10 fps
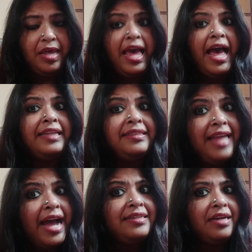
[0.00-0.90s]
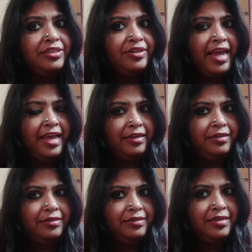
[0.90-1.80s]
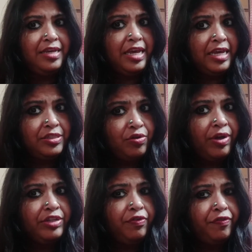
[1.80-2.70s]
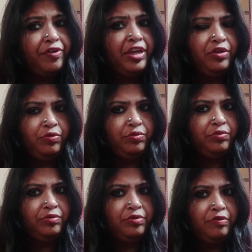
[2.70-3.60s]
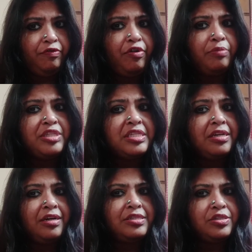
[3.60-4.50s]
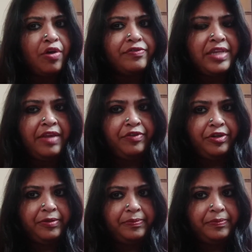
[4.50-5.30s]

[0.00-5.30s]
And that other egg is going to free you from this curse of slavery."